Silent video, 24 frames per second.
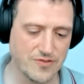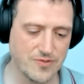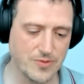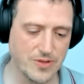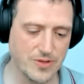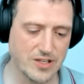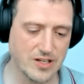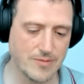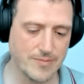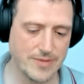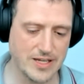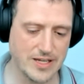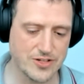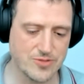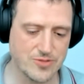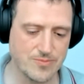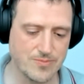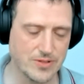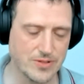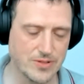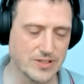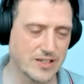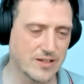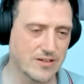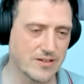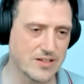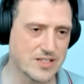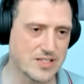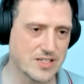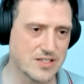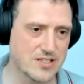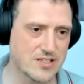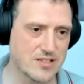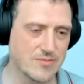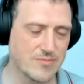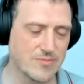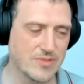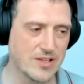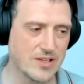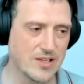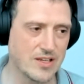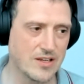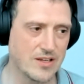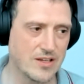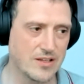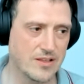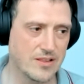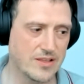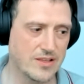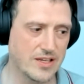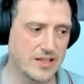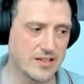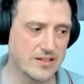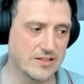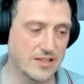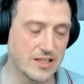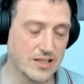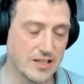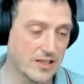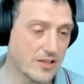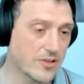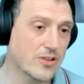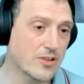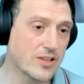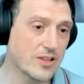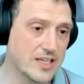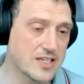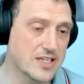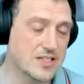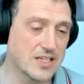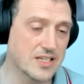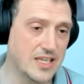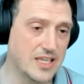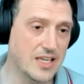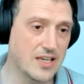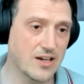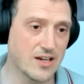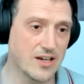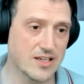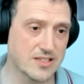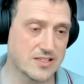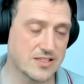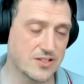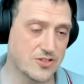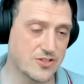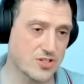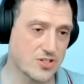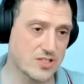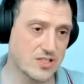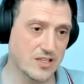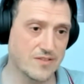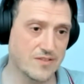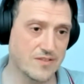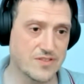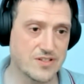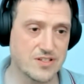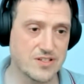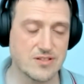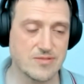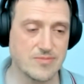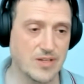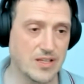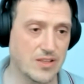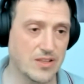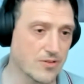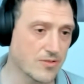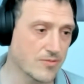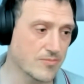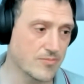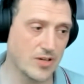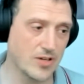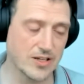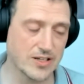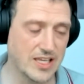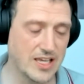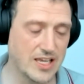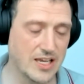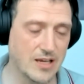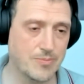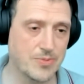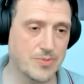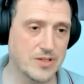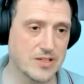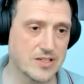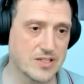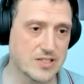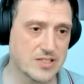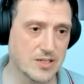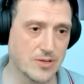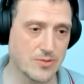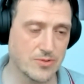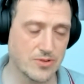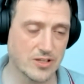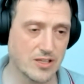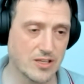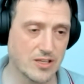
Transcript: we can imagine building out a system that that literally is a kiosk that just lives either on campus, out in the